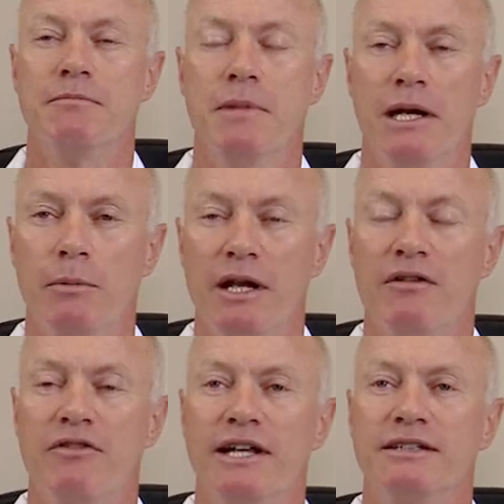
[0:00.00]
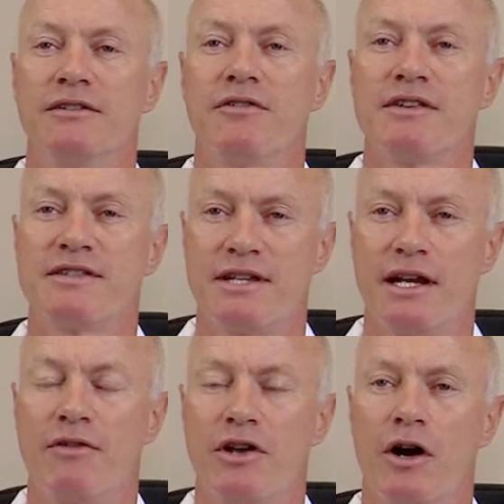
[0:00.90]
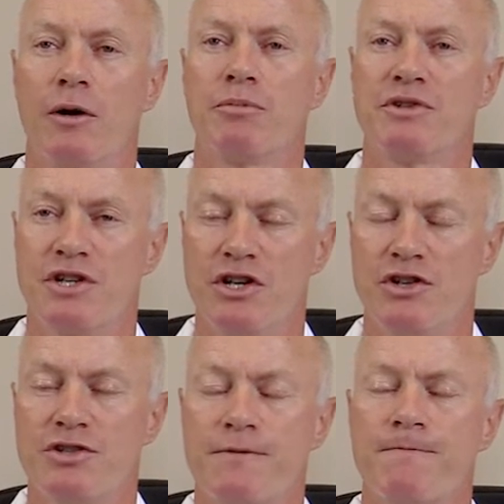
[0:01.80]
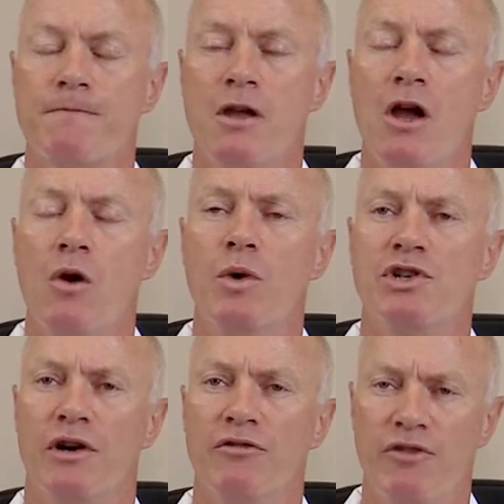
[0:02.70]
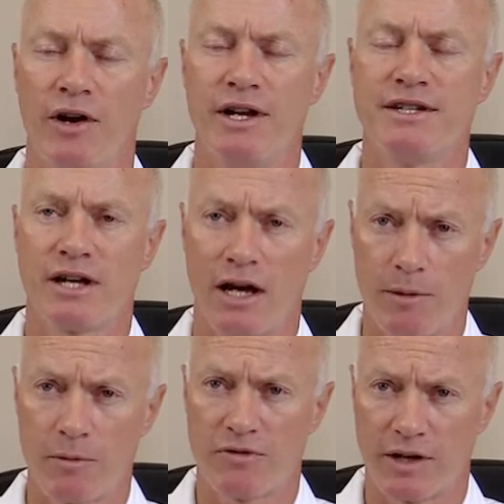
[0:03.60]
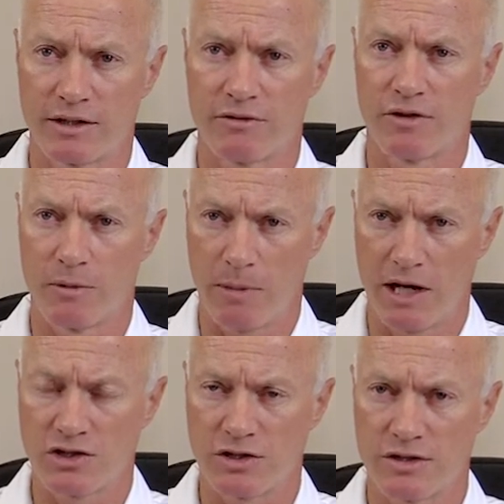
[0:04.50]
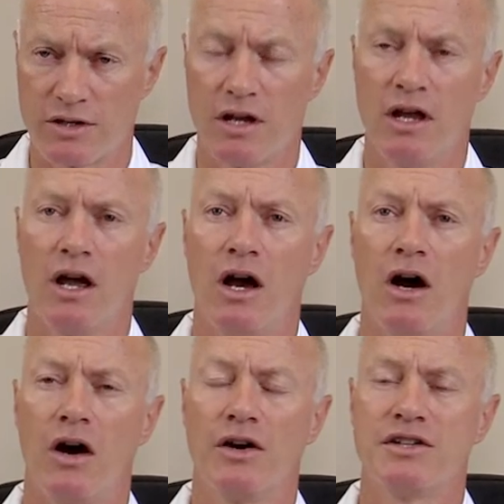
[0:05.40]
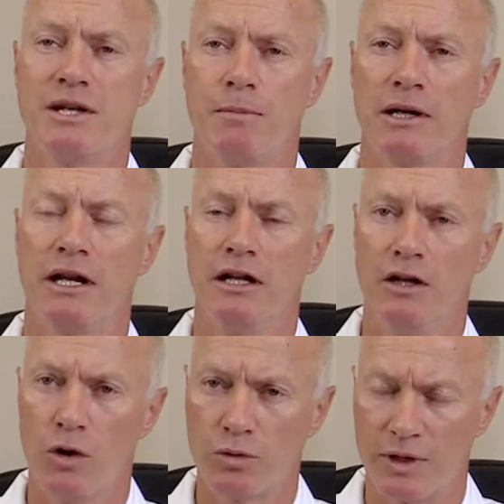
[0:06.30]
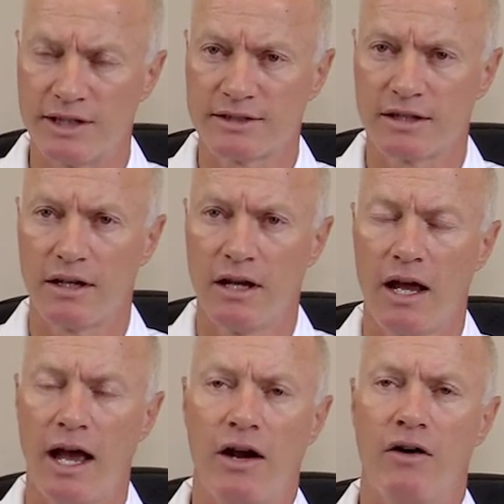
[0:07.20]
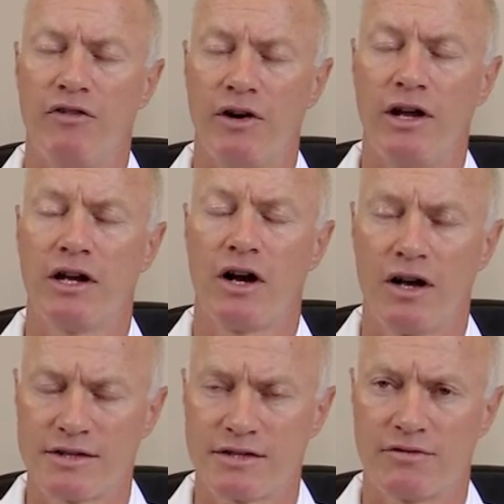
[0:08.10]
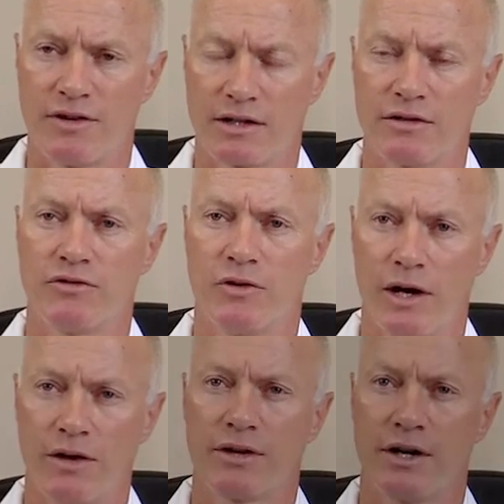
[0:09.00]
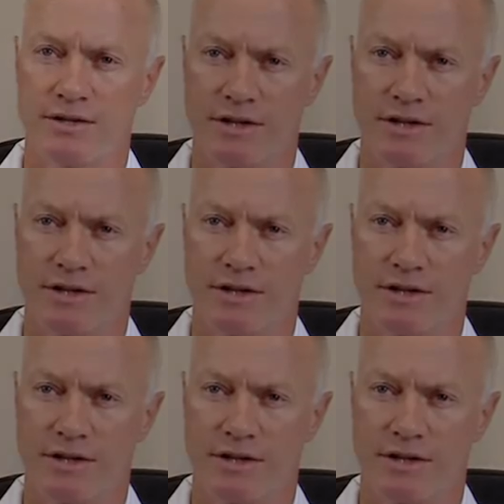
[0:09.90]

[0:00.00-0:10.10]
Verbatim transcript: minimally invasive, state-of-the-art procedures, which are very time effective for the patient, are typically low risk, and are very cost effective for healthcare